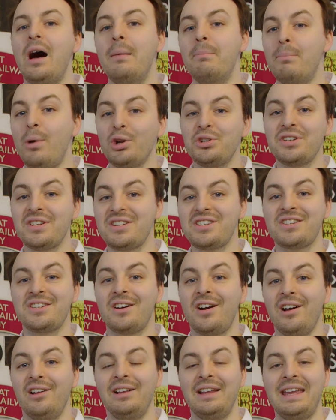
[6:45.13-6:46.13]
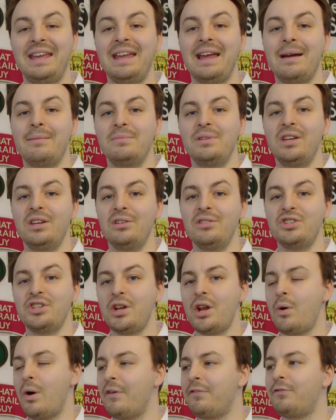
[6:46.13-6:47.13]
modern style EMUs,
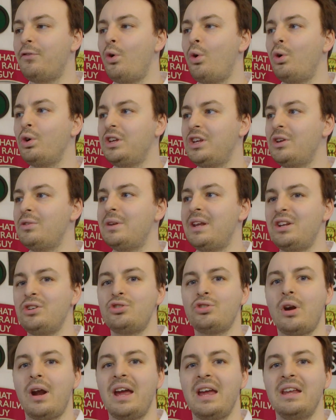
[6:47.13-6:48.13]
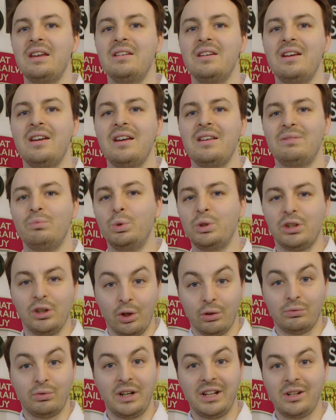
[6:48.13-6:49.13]
a 4-unit train would
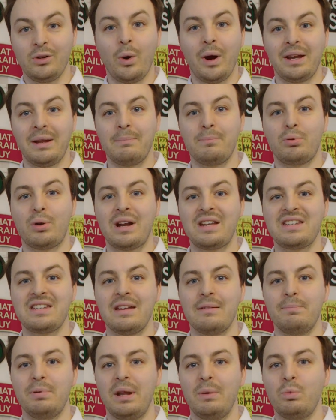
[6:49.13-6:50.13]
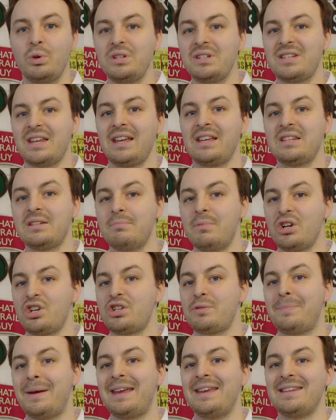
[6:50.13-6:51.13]
look really quite impressive, but it wouldn't take as
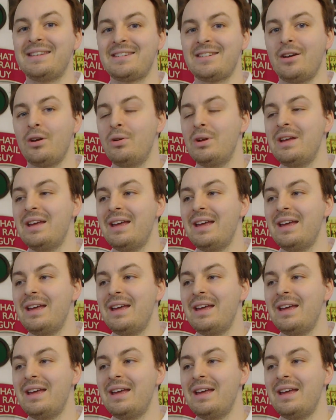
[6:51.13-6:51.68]
much space, so